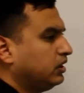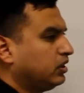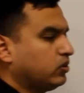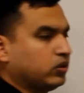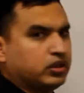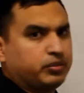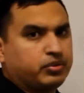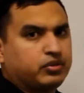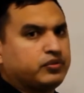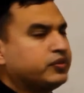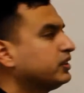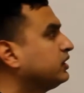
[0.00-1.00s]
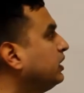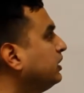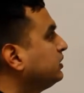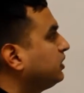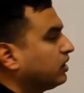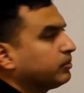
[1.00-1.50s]
a coordinate proof and
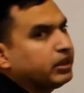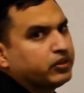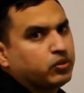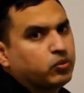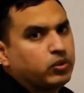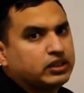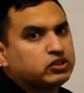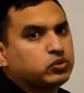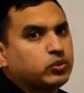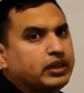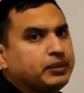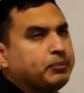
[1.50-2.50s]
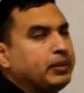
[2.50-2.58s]
talking about the way,